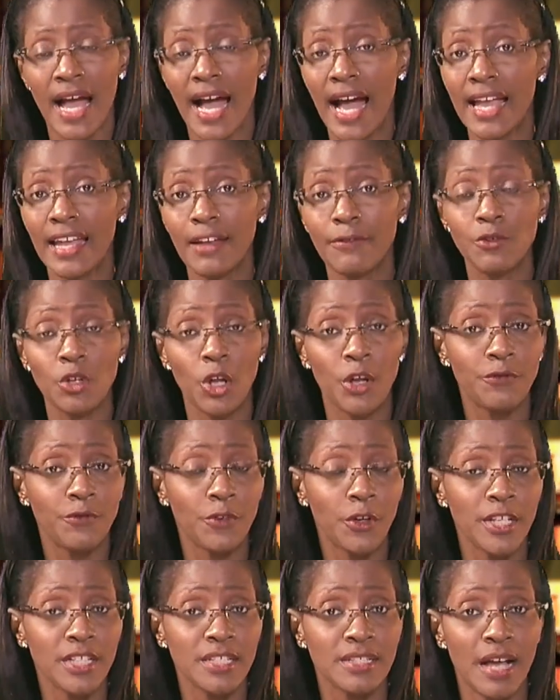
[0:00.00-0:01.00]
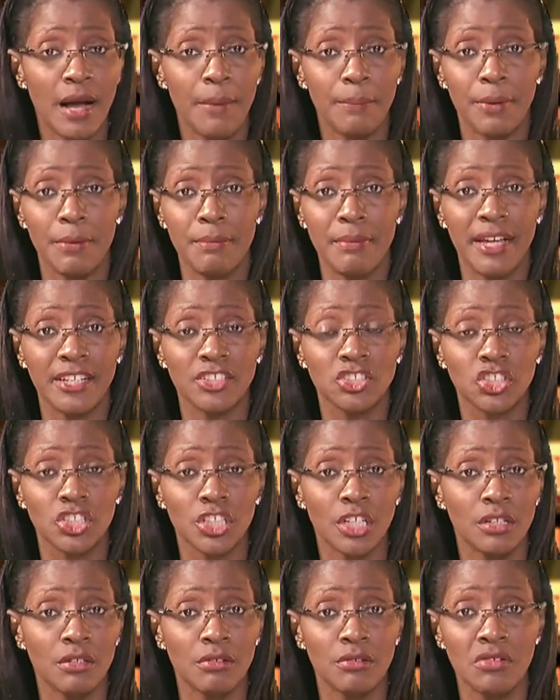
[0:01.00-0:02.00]
I have not, for example,
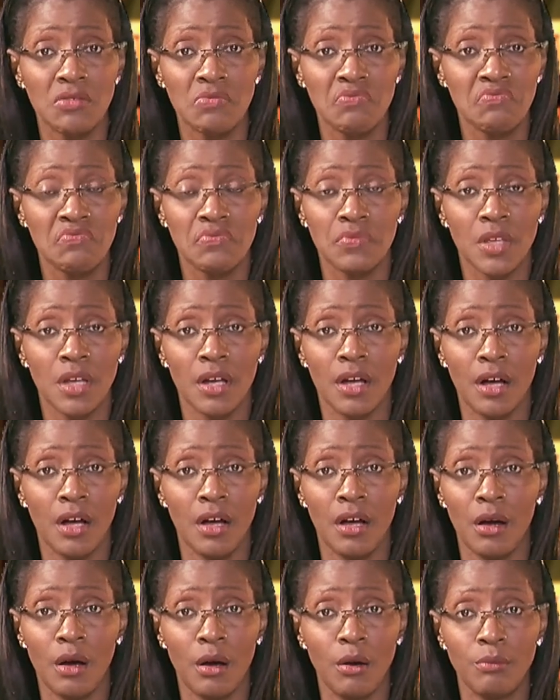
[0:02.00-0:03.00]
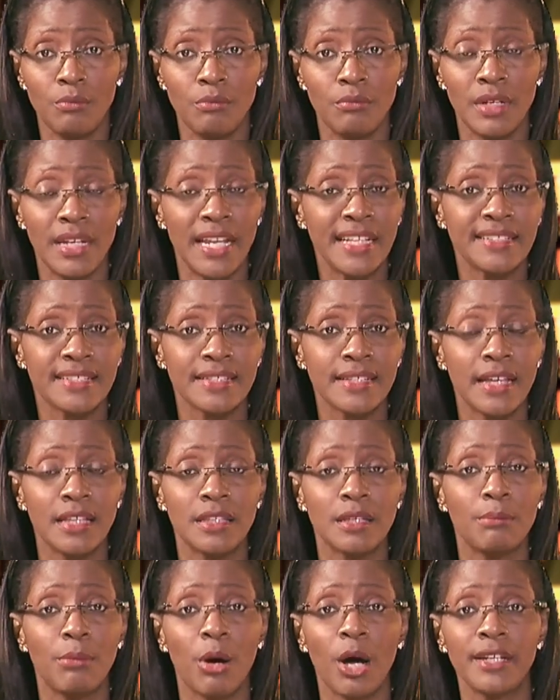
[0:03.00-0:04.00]
mentioned let's say
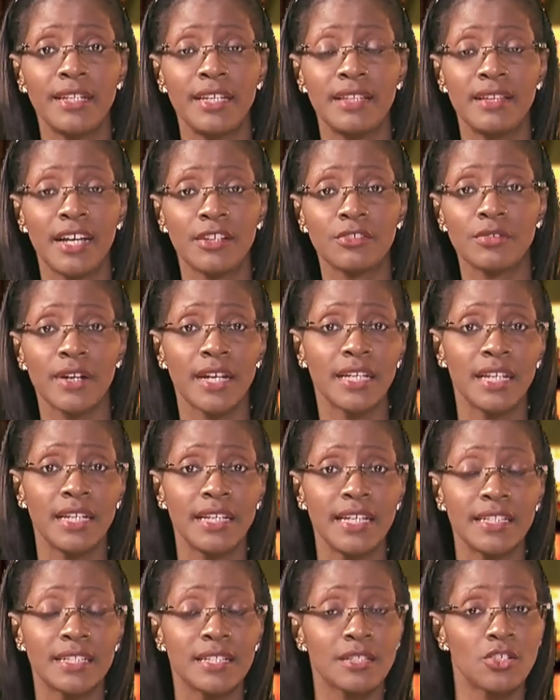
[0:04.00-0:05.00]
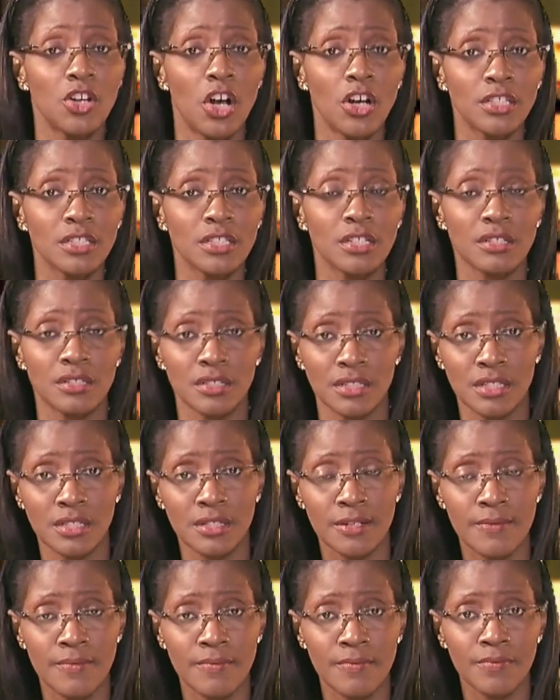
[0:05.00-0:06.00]
the body that regulates
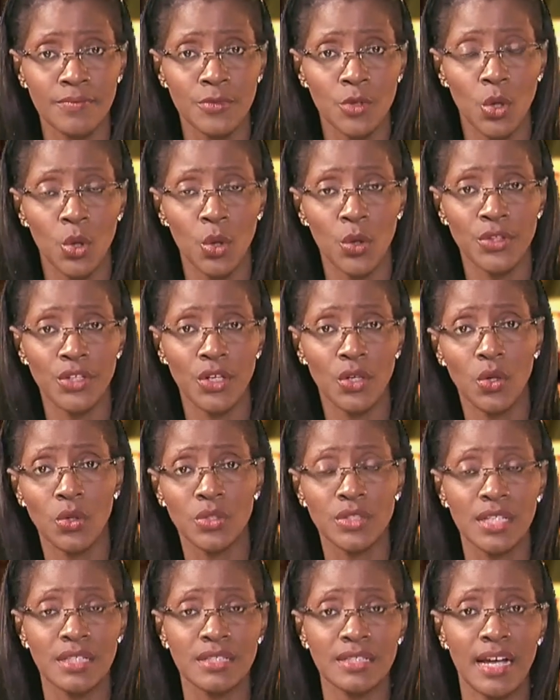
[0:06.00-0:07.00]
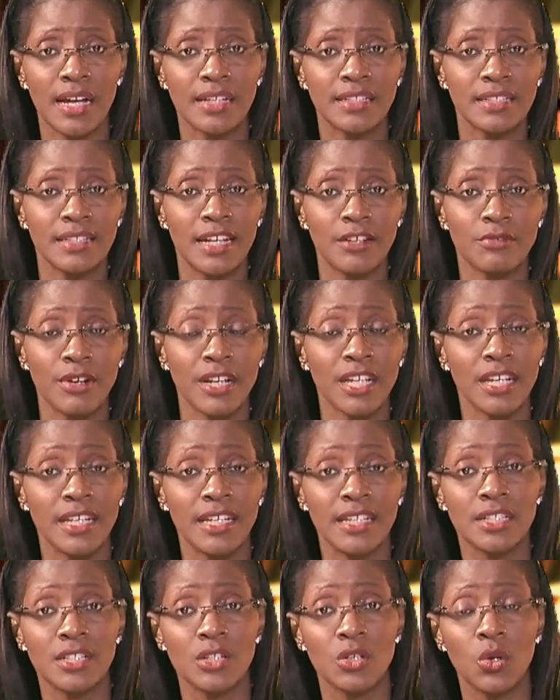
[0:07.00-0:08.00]
doctors or the law society that
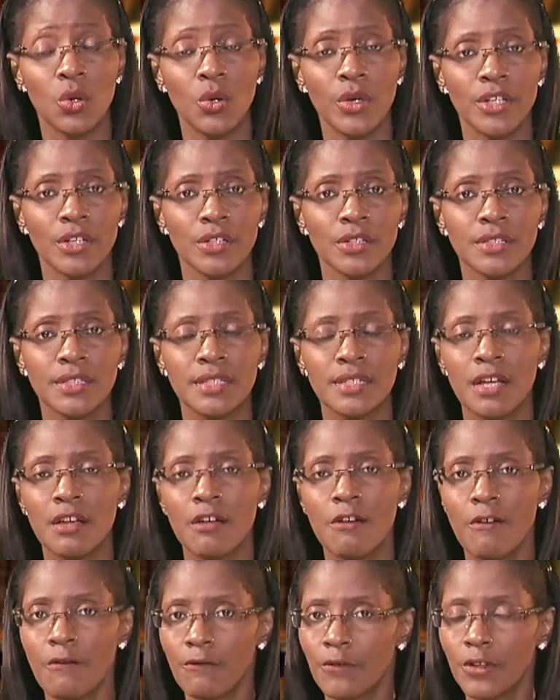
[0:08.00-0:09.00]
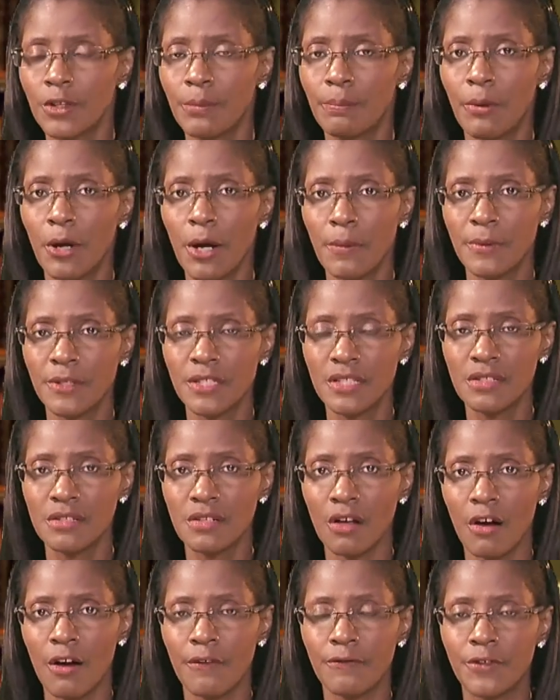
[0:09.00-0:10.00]
regulates lawyers. For the purposes
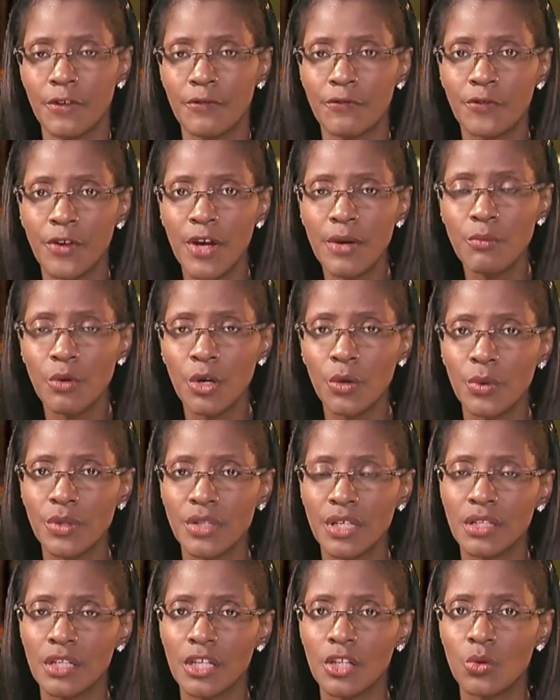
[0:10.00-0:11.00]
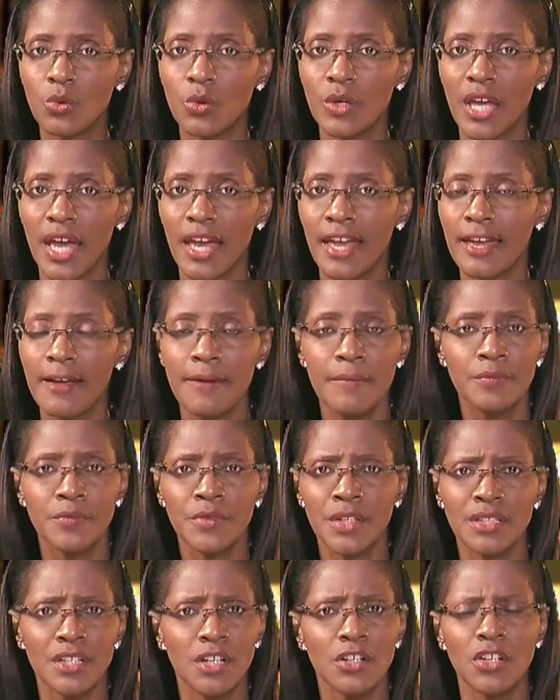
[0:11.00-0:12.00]
of the framework within the UK,
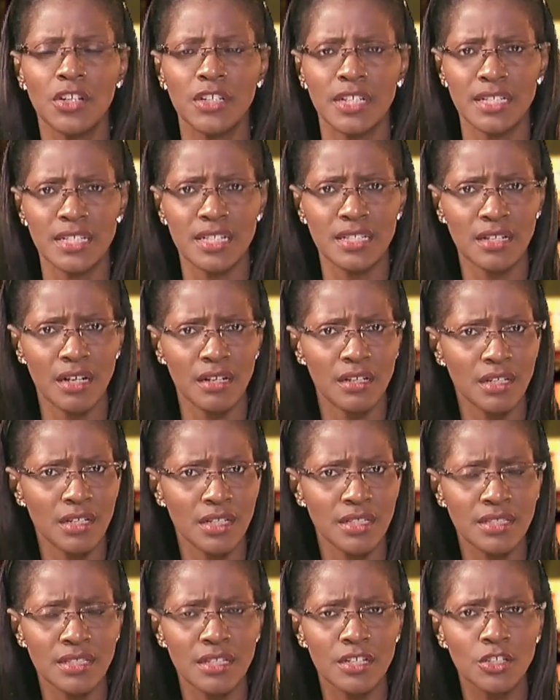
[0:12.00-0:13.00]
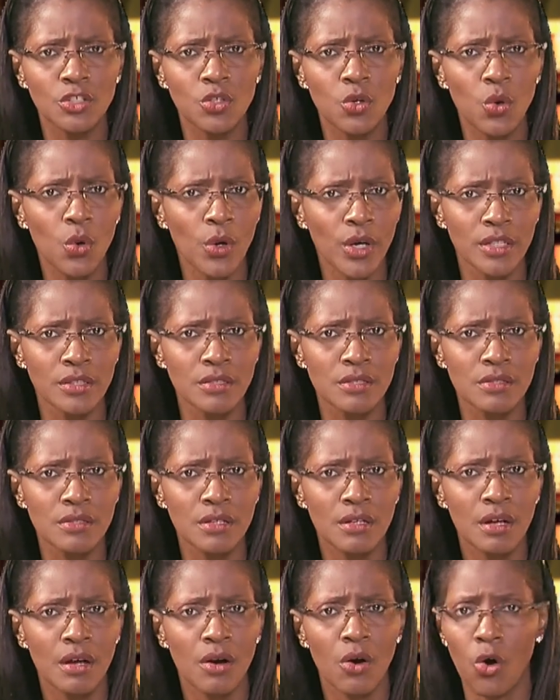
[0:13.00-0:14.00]
they're not necessarily considered courts
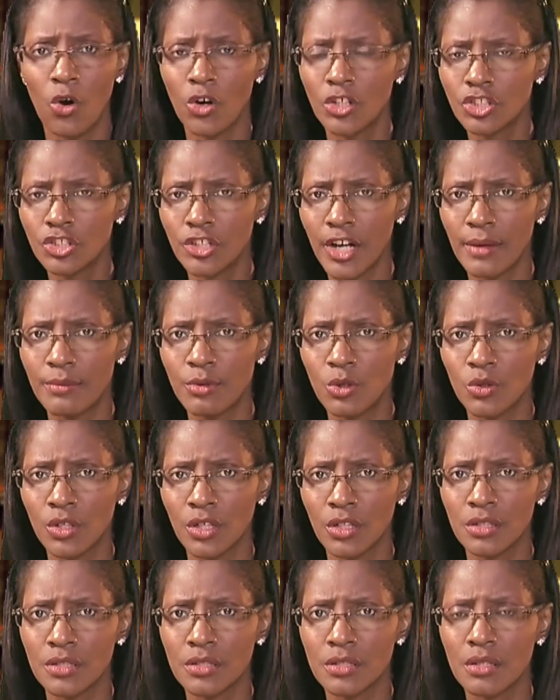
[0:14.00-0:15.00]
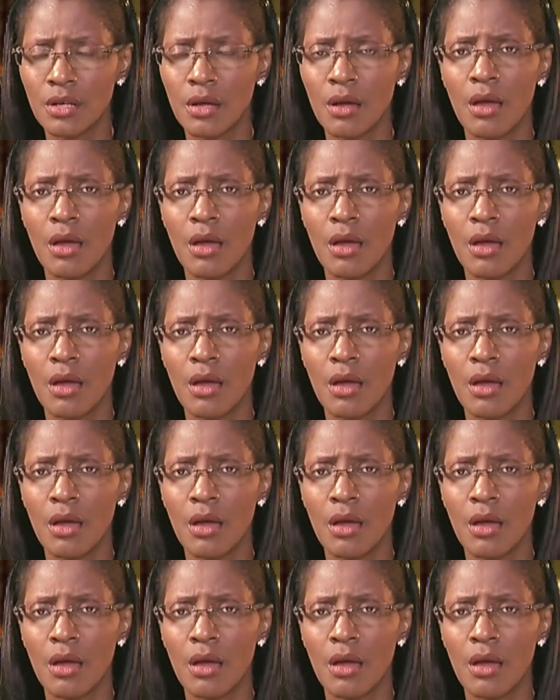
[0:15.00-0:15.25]
or tribunals.